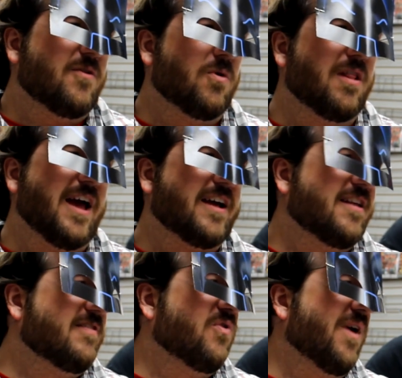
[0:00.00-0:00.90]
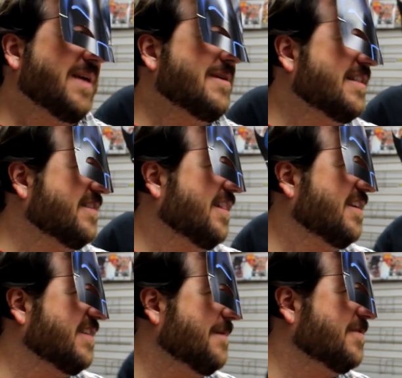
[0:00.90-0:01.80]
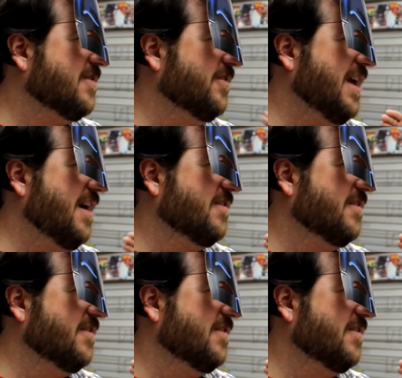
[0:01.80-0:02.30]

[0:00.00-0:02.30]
we're like 20 minutes into this episode now.